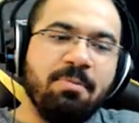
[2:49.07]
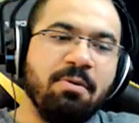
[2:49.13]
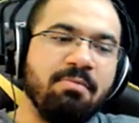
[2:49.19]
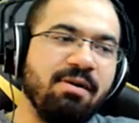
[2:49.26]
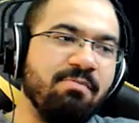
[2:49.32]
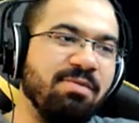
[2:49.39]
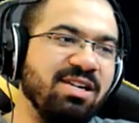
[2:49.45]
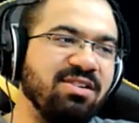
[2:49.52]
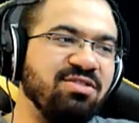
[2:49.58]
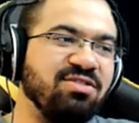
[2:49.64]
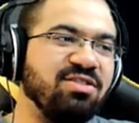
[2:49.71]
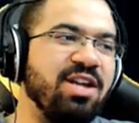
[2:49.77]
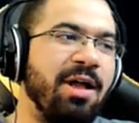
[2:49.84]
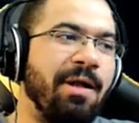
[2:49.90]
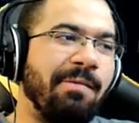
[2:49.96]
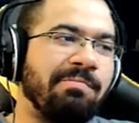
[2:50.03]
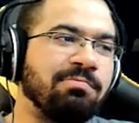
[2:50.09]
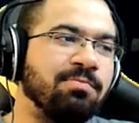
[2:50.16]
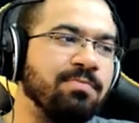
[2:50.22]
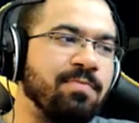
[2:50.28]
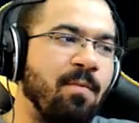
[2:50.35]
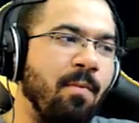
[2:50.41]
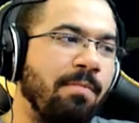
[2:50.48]
my are they still in the
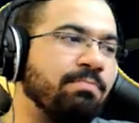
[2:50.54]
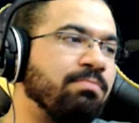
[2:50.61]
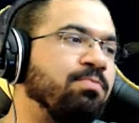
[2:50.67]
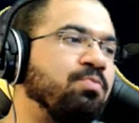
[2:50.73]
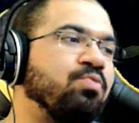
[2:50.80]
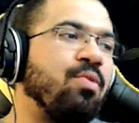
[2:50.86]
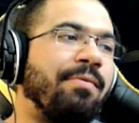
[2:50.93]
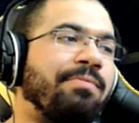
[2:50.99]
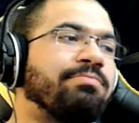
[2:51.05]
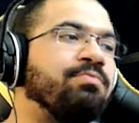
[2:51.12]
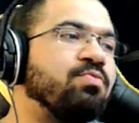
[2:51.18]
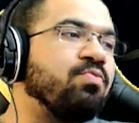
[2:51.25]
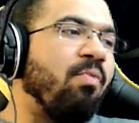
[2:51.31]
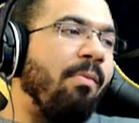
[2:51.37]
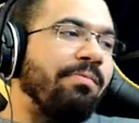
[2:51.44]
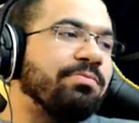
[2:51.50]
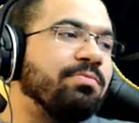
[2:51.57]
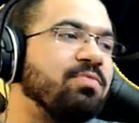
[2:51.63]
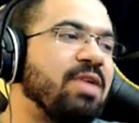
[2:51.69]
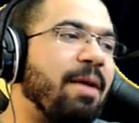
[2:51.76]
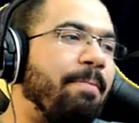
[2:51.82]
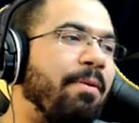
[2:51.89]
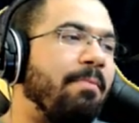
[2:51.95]
cage? I thought they got out of it. I
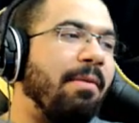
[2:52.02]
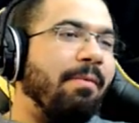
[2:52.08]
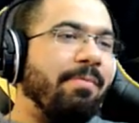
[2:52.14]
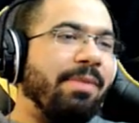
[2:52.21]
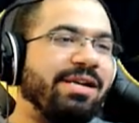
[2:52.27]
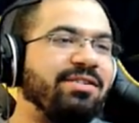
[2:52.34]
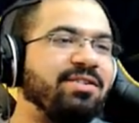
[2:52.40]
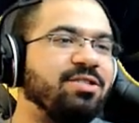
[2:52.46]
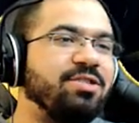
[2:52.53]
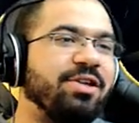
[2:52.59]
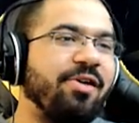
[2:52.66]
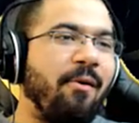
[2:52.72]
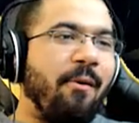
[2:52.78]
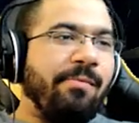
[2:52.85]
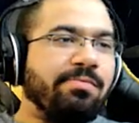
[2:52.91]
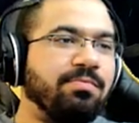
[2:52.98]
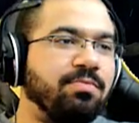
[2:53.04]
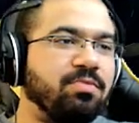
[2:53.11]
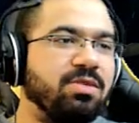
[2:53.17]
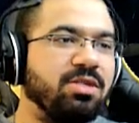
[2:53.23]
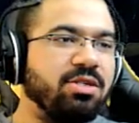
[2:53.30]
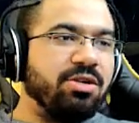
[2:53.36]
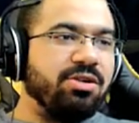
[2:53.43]
put my bang stick in
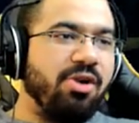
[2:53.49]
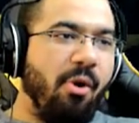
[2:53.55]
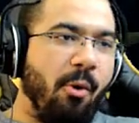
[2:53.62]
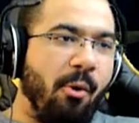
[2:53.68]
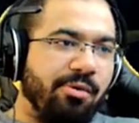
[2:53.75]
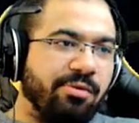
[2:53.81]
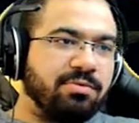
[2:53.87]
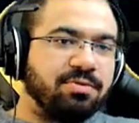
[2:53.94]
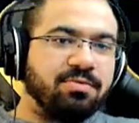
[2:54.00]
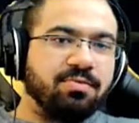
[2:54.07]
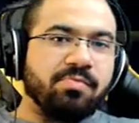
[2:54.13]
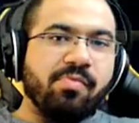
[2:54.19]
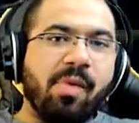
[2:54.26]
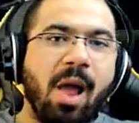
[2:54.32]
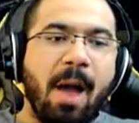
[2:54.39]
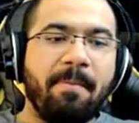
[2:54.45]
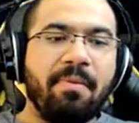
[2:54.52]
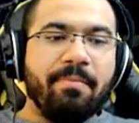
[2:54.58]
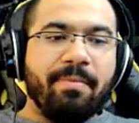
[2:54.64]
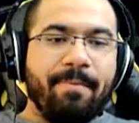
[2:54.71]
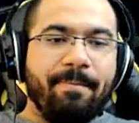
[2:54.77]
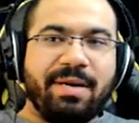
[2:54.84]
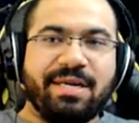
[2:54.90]
your nose. No, they're not. I put my
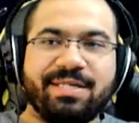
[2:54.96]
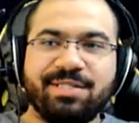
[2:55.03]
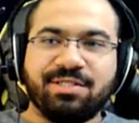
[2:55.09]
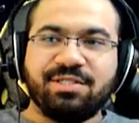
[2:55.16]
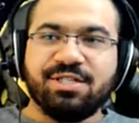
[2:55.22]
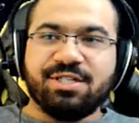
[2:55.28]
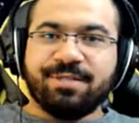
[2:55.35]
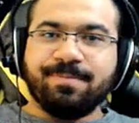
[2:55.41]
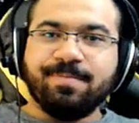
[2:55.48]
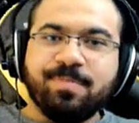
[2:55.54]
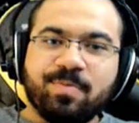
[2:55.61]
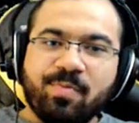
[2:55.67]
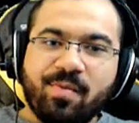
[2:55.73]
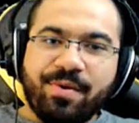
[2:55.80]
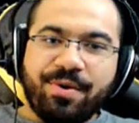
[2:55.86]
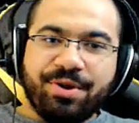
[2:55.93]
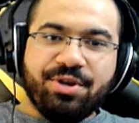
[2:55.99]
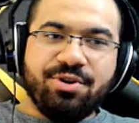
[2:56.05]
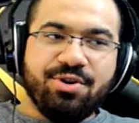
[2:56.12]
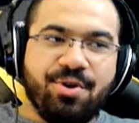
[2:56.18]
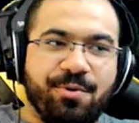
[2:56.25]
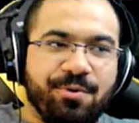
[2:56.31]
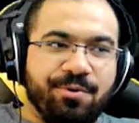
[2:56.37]
bang stick in your
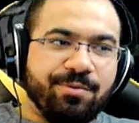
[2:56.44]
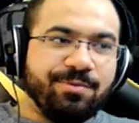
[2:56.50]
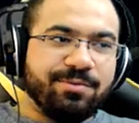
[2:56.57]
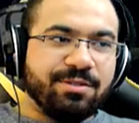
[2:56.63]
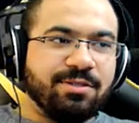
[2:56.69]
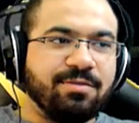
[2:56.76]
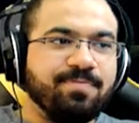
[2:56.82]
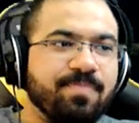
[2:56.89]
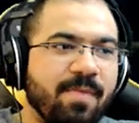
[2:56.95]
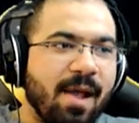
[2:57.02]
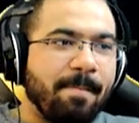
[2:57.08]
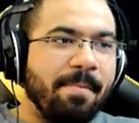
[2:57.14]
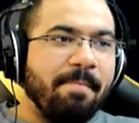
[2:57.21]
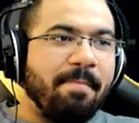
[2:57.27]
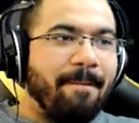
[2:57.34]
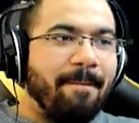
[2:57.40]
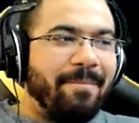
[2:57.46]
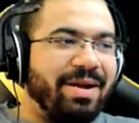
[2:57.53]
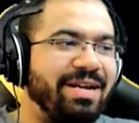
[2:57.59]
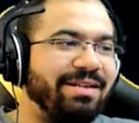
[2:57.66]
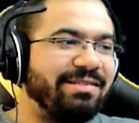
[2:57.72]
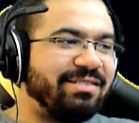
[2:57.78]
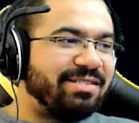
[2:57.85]
nose. I put my bang
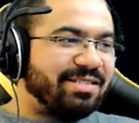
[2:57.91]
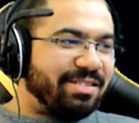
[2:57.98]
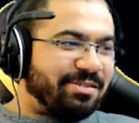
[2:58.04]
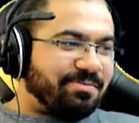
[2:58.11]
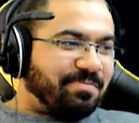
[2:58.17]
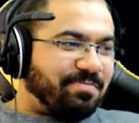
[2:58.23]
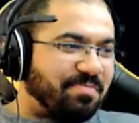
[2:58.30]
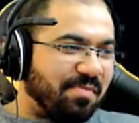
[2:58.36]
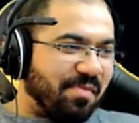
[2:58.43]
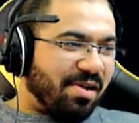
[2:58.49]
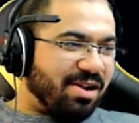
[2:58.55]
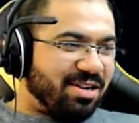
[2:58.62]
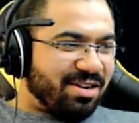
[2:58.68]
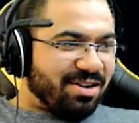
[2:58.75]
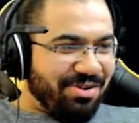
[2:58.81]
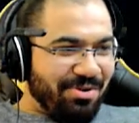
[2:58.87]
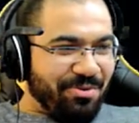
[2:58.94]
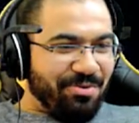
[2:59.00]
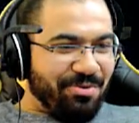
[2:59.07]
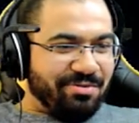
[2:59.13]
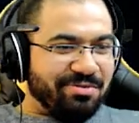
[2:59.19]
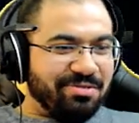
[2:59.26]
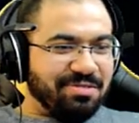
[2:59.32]
stick in your
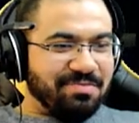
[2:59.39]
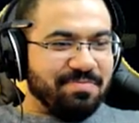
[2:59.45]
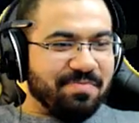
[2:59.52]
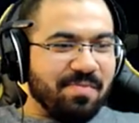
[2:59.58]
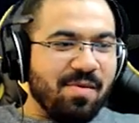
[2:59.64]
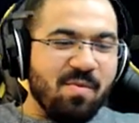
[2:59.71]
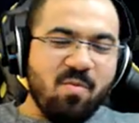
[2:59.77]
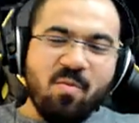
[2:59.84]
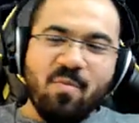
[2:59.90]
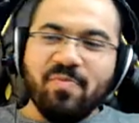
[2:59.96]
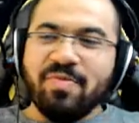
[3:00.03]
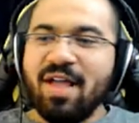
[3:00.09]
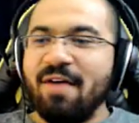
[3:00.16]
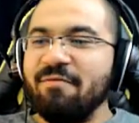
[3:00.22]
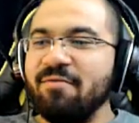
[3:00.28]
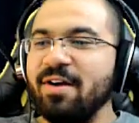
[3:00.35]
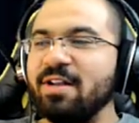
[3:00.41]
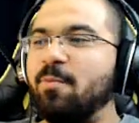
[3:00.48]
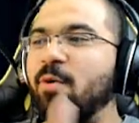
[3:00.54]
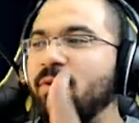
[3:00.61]
nose. I forgot to pull up